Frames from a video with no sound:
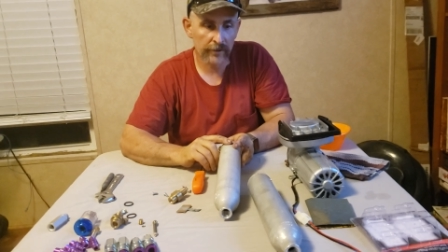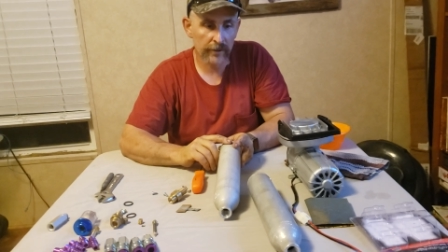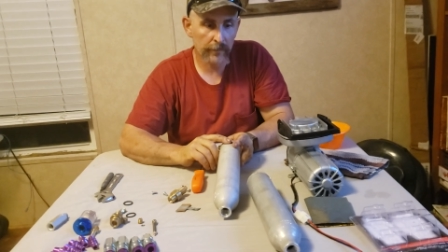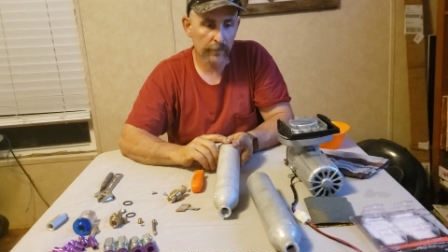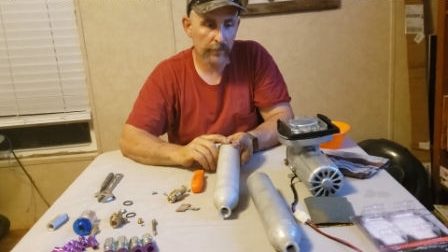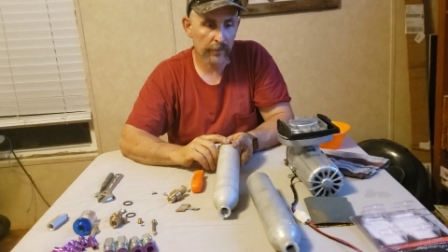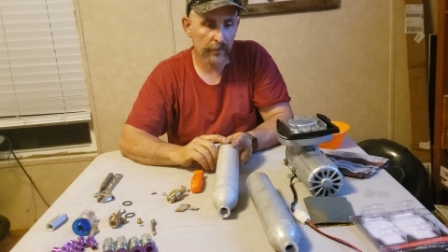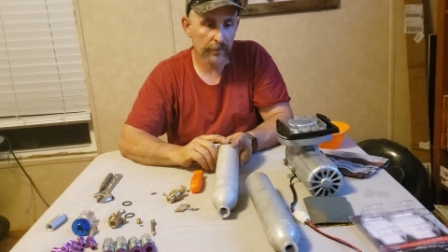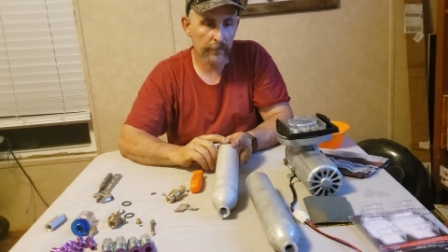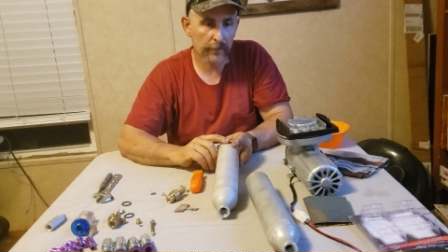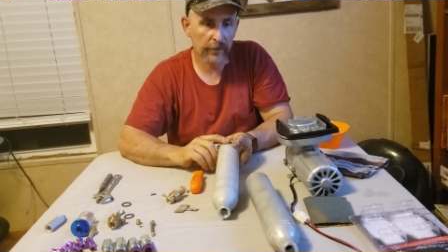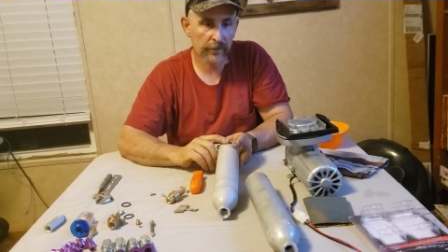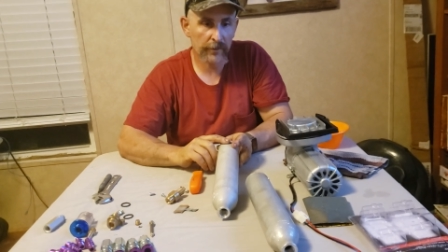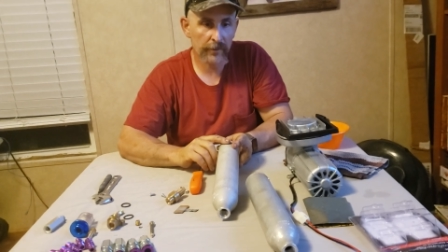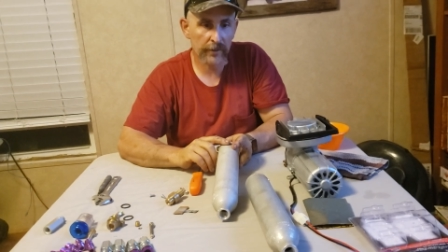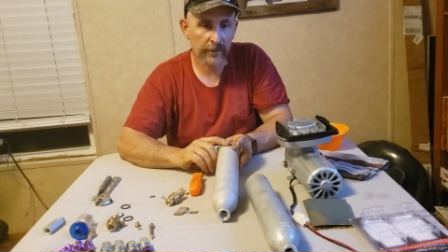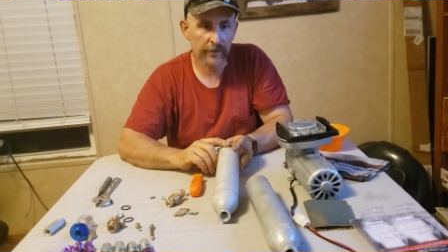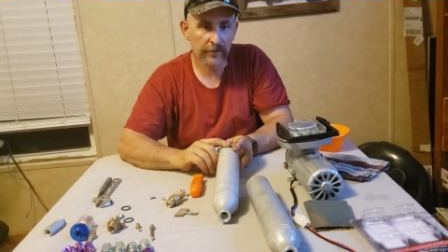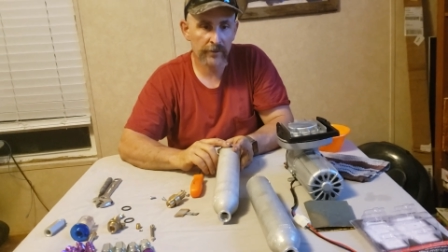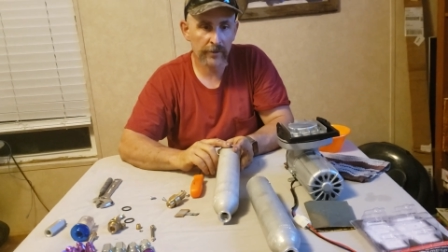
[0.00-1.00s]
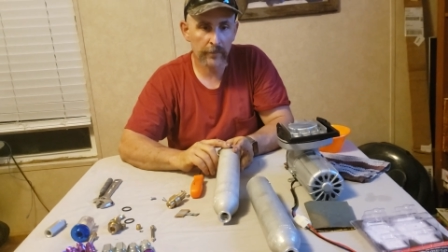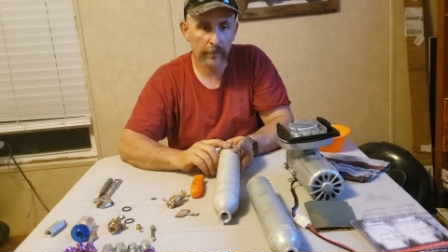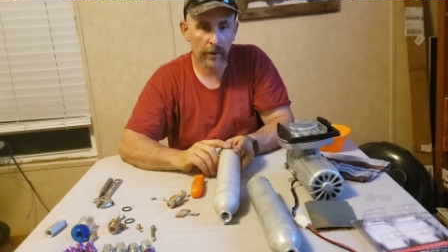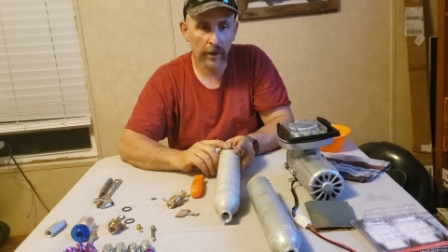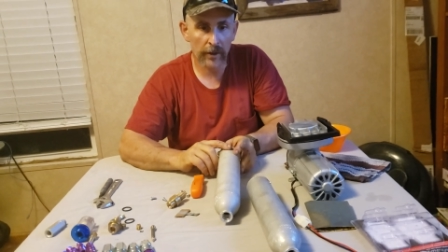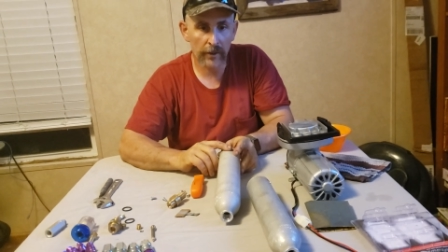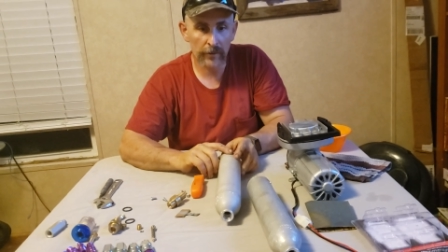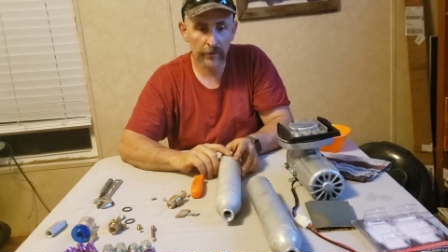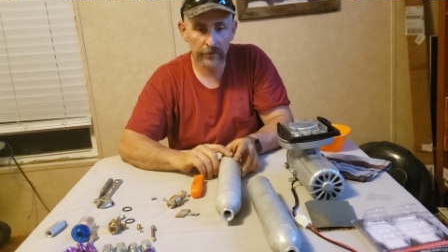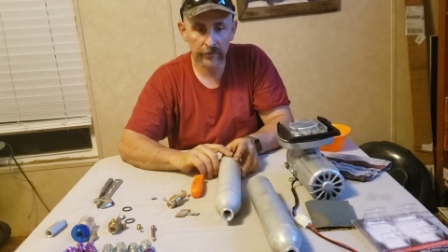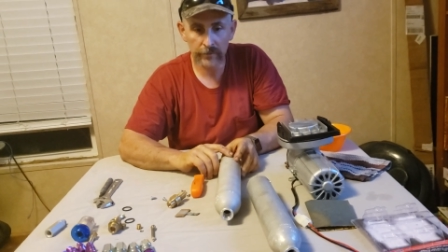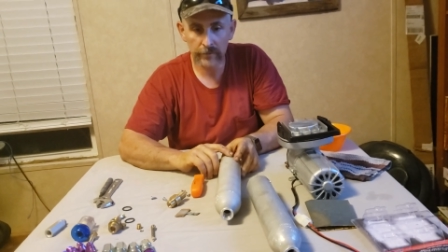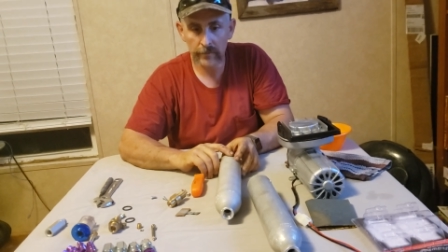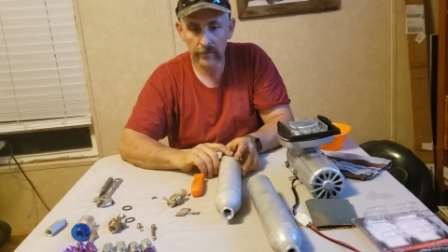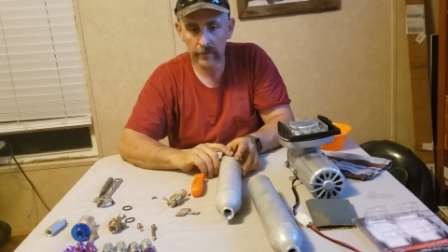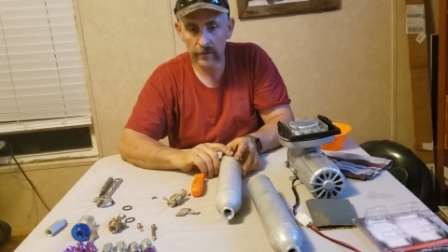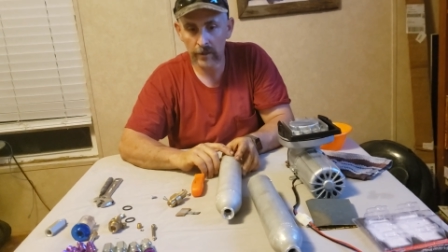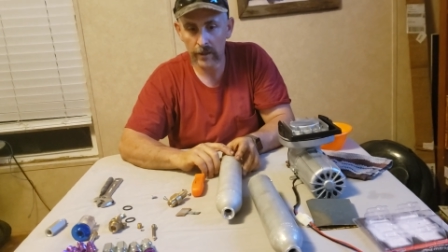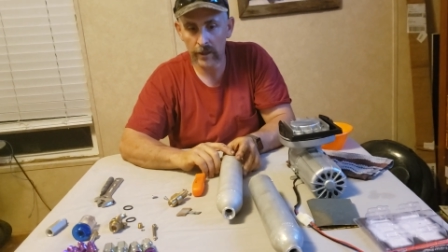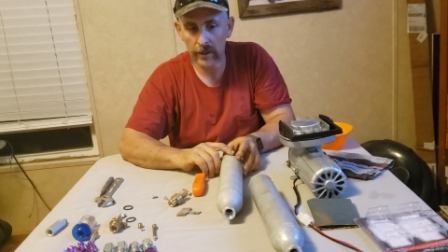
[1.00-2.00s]
nipple in between the 2 bottles,
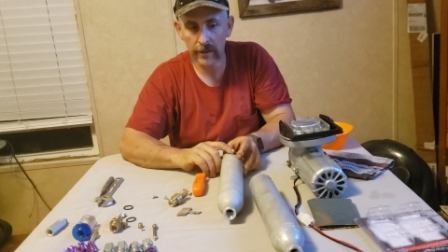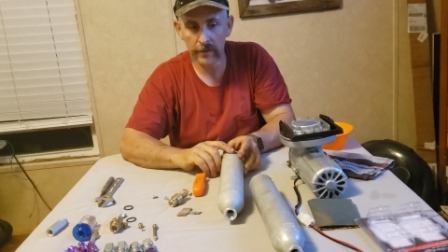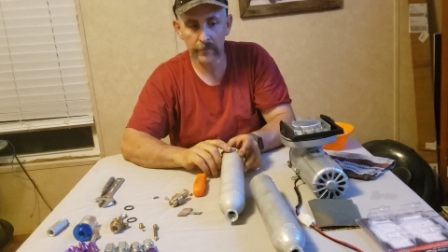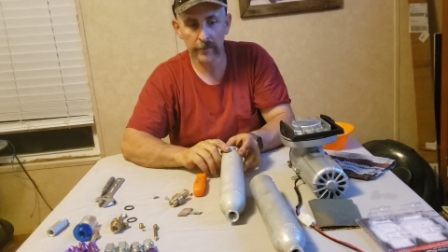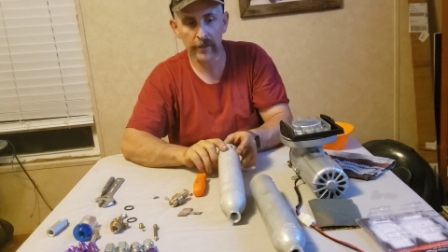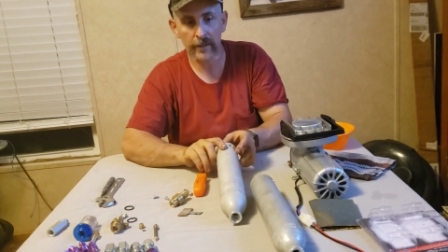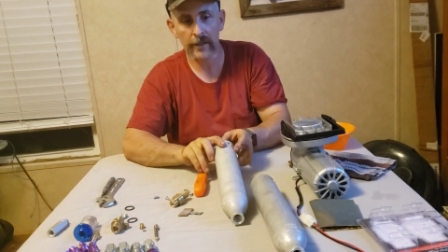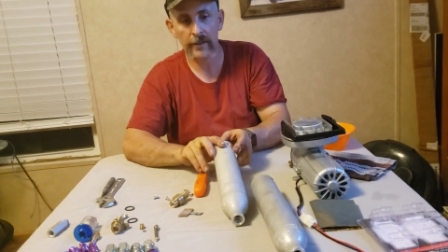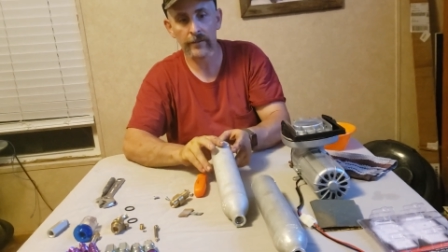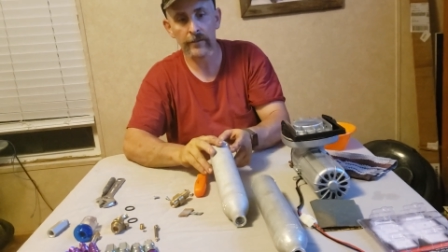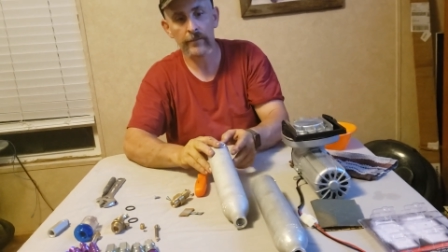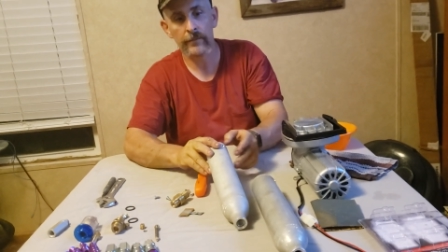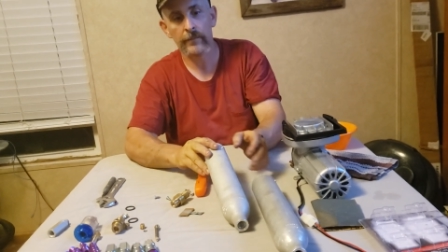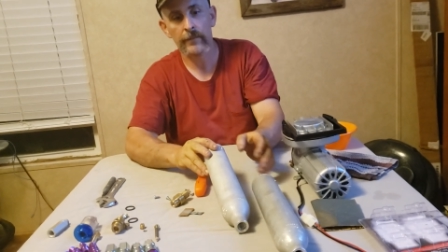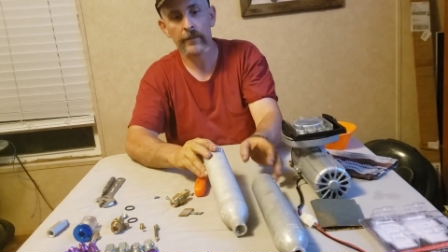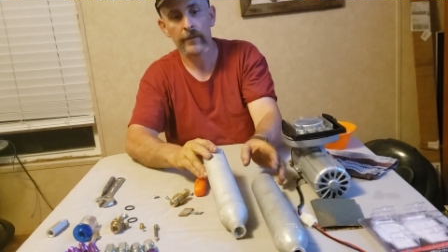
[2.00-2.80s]
lock them together,